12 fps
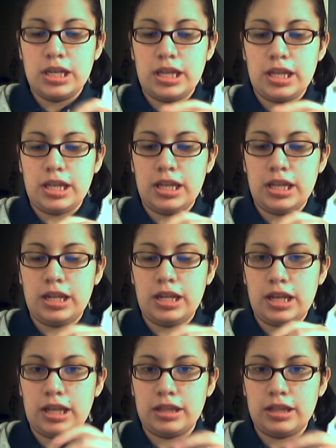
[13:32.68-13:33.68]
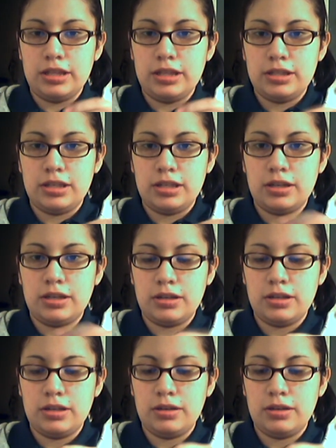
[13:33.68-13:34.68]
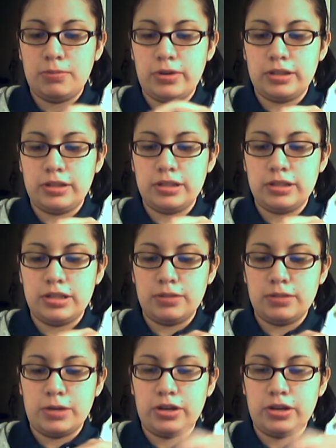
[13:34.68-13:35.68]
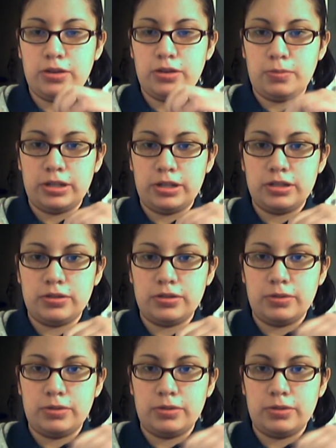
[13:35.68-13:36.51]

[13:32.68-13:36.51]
And at this point is where you want to